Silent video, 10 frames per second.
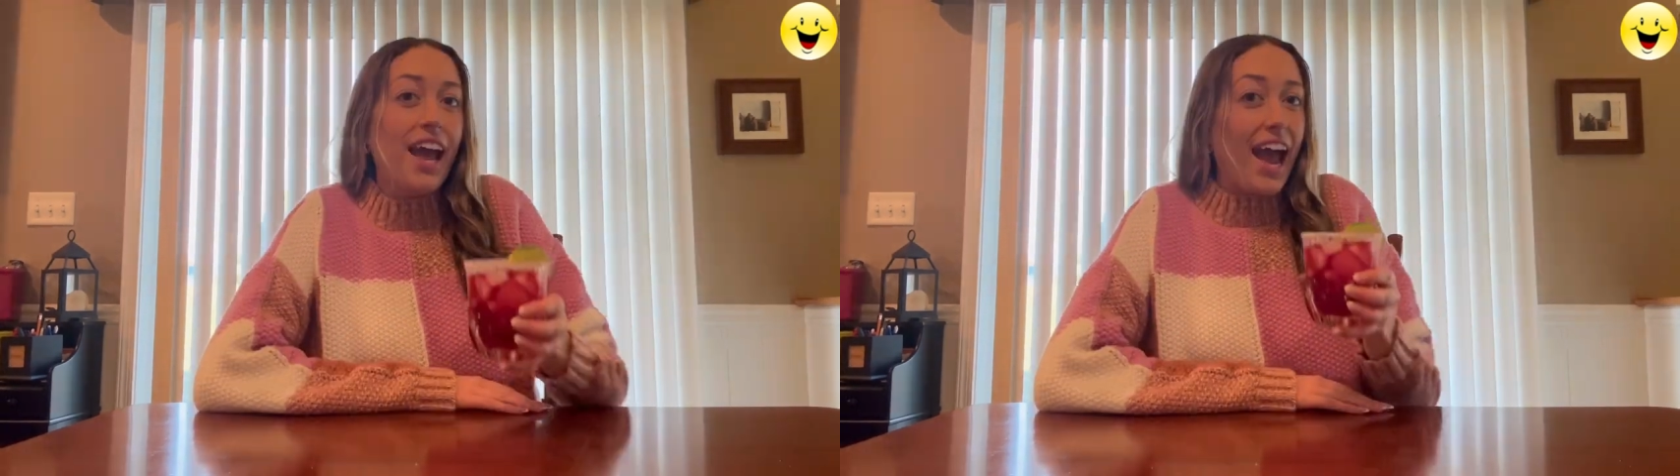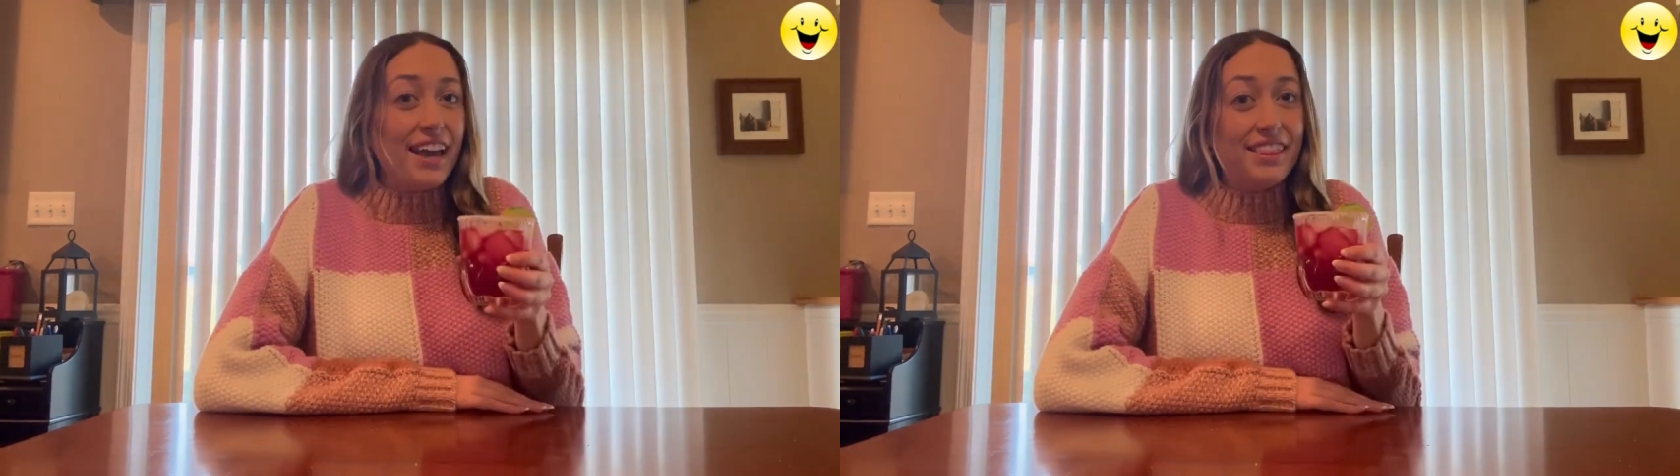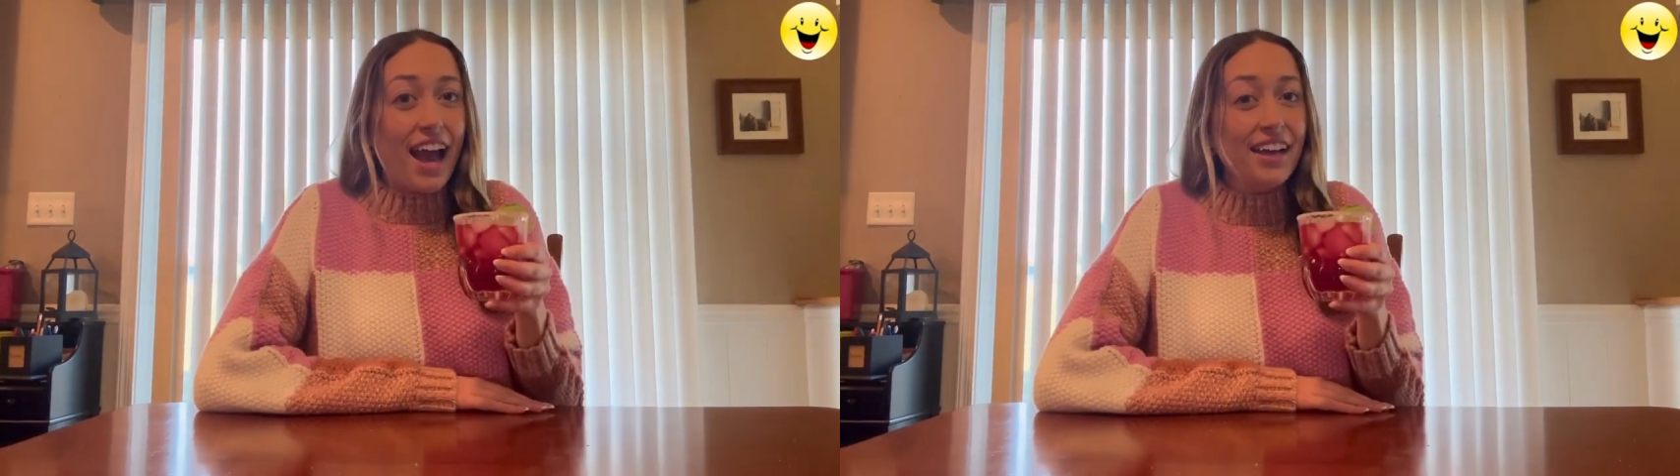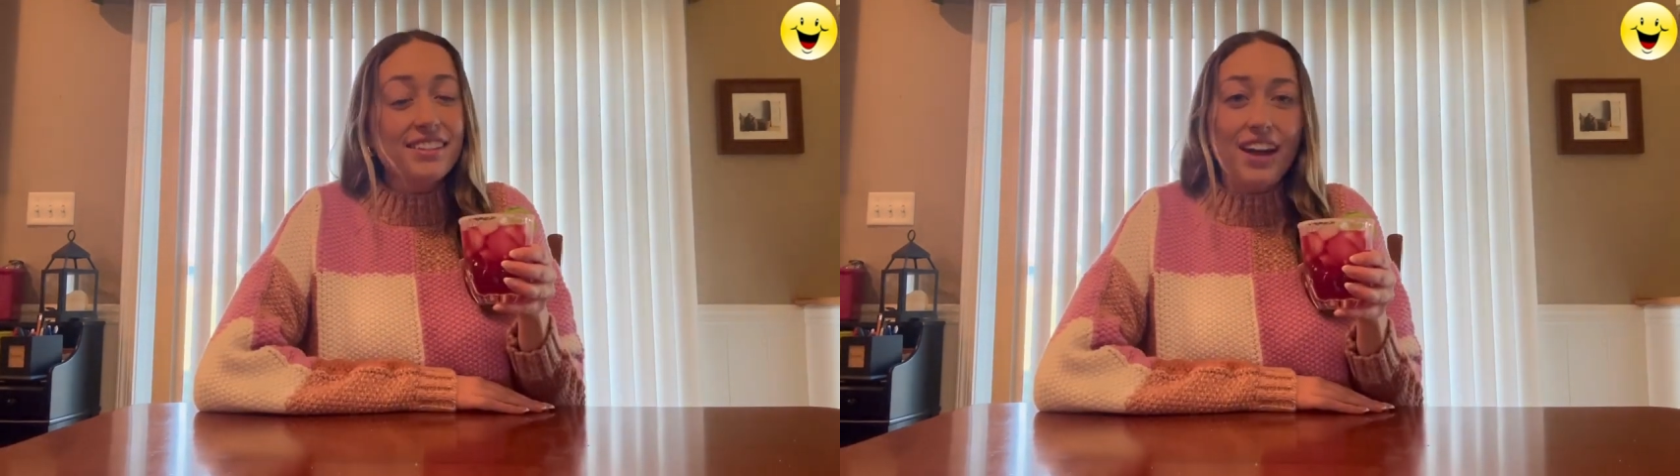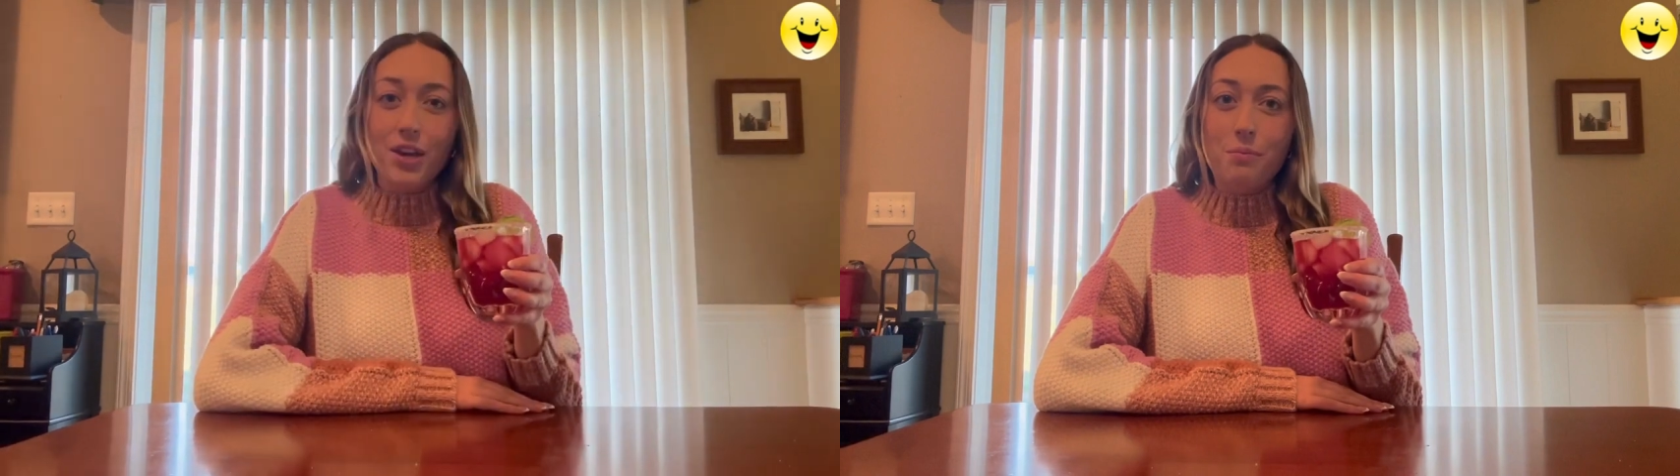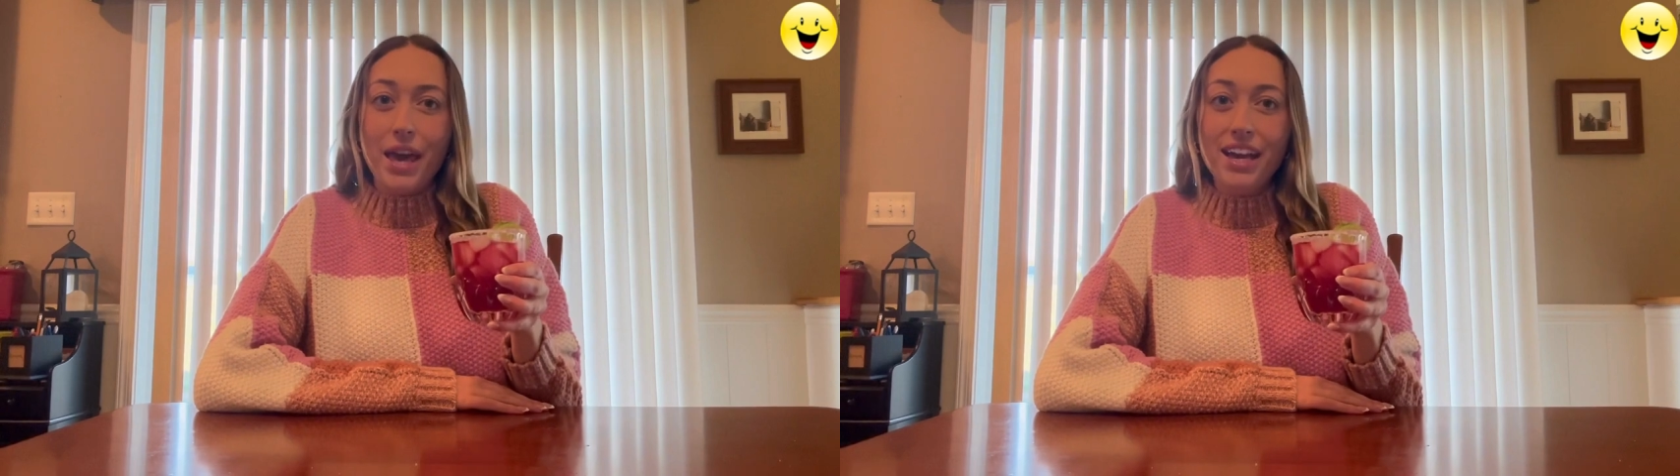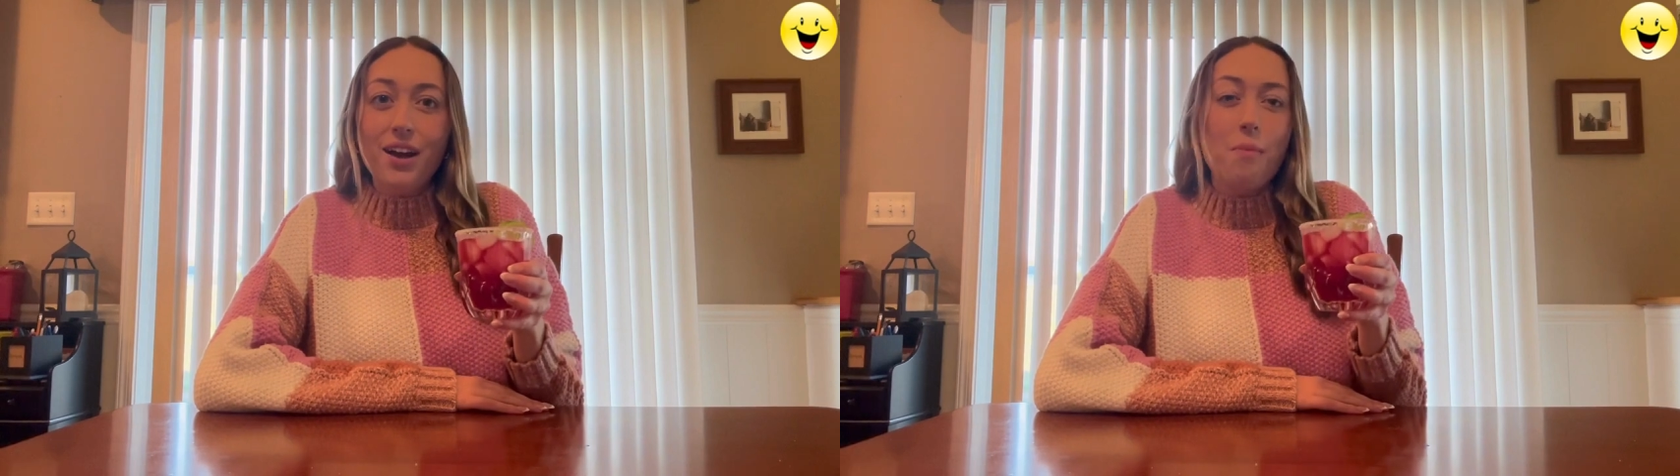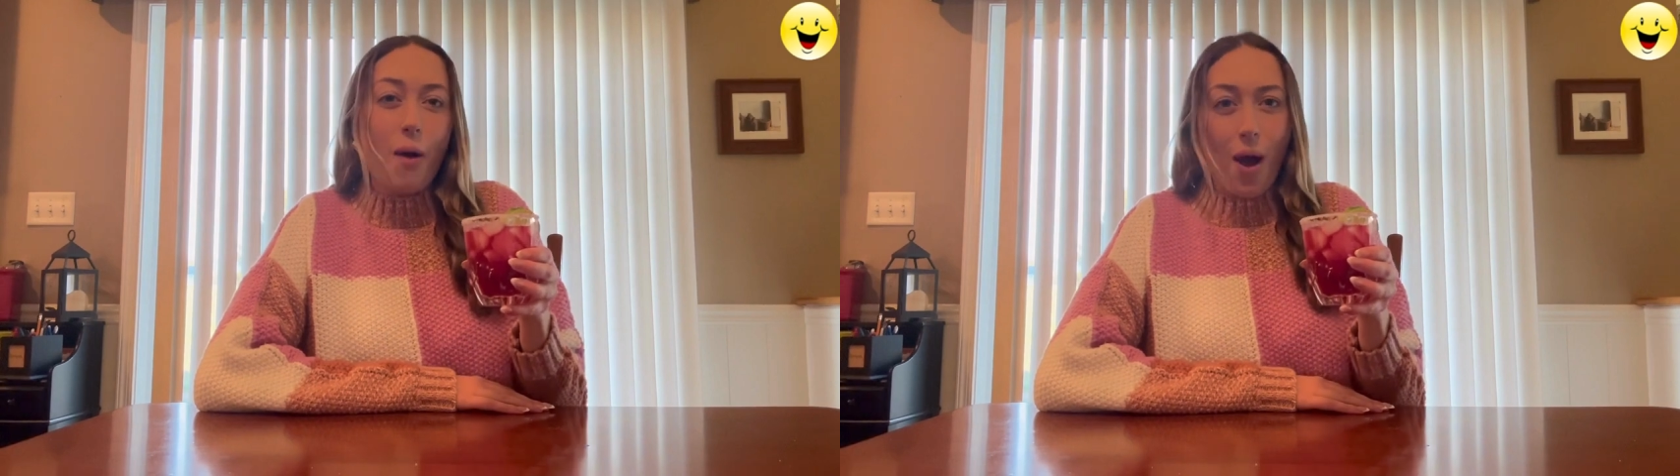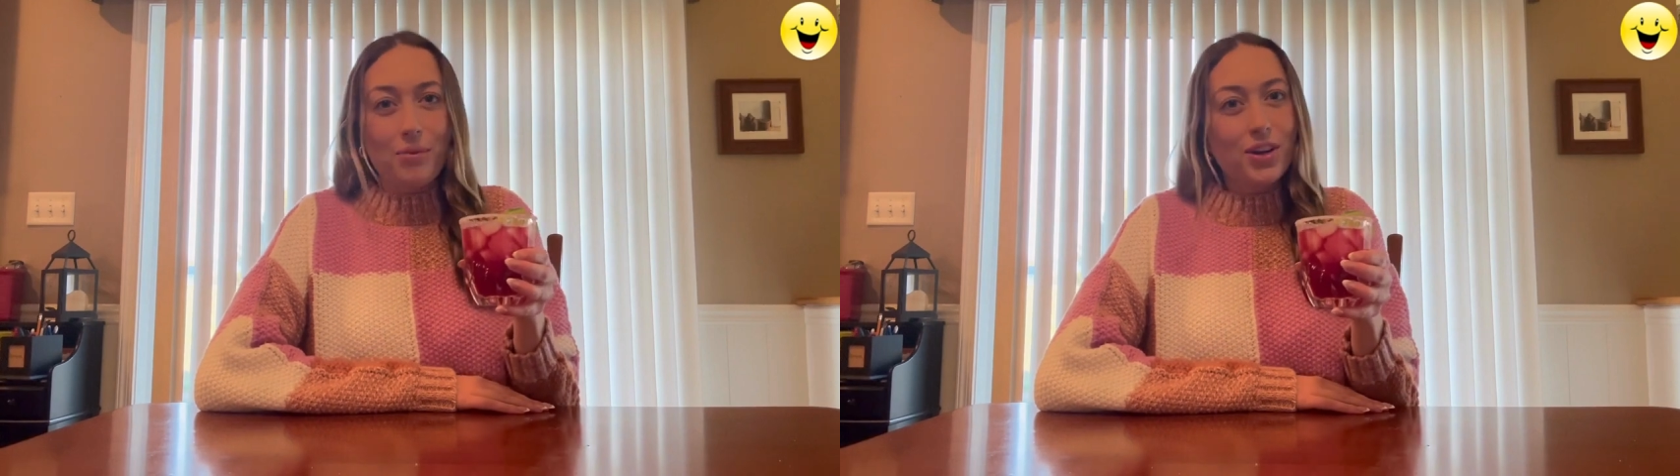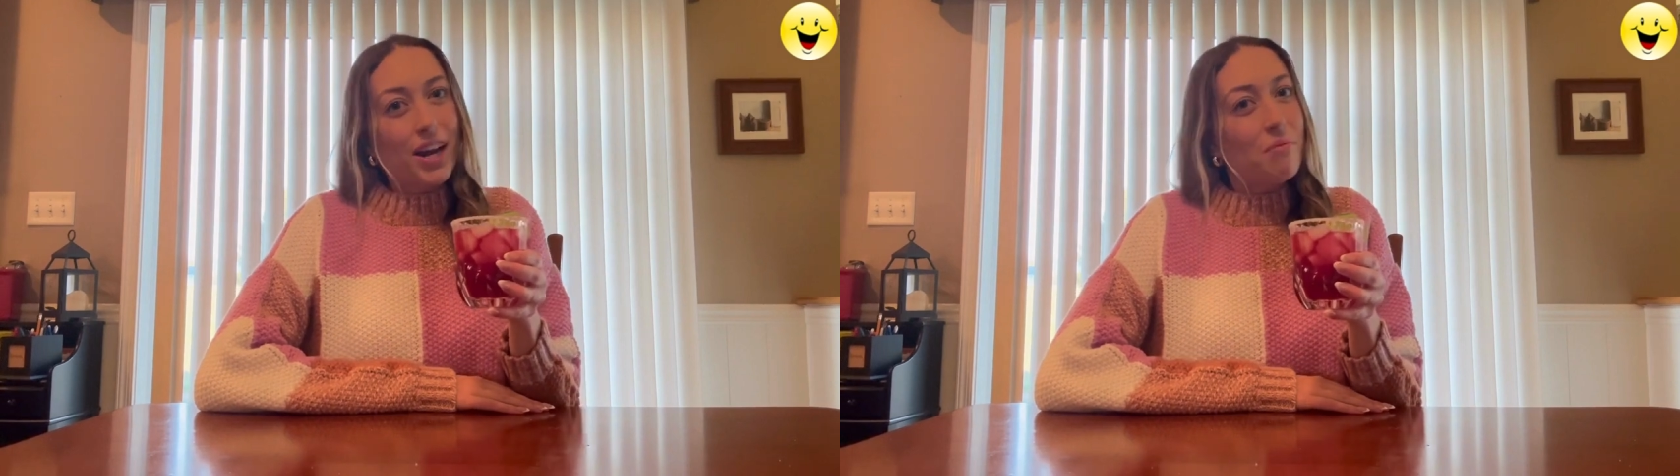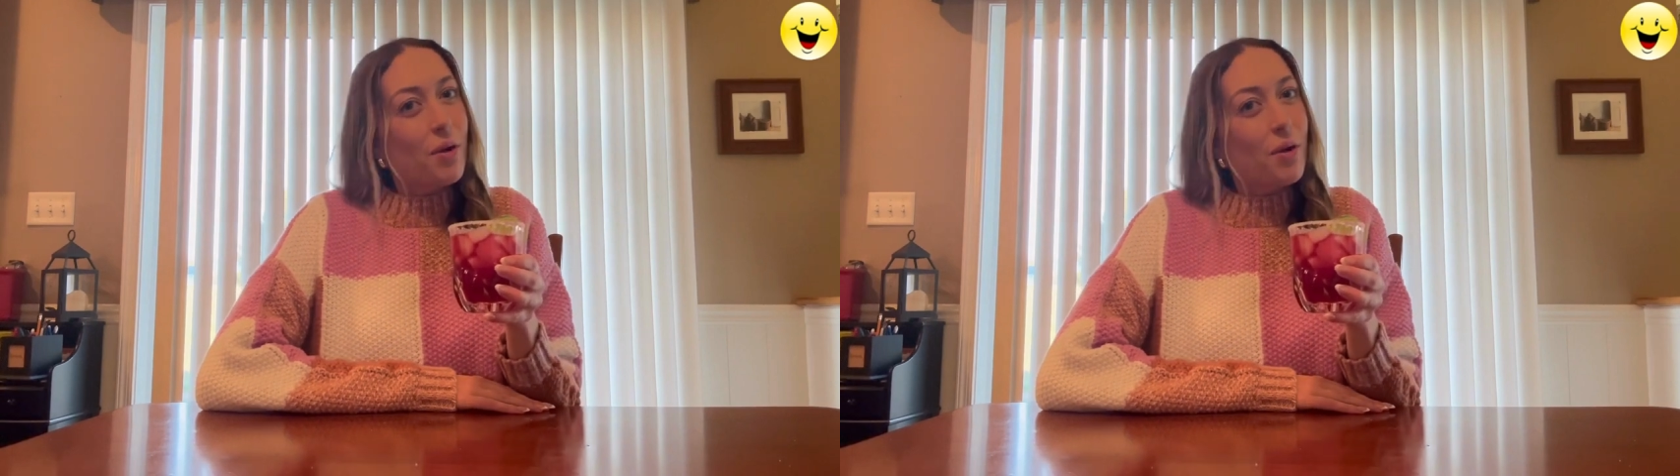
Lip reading: And that is how you make a pomegranate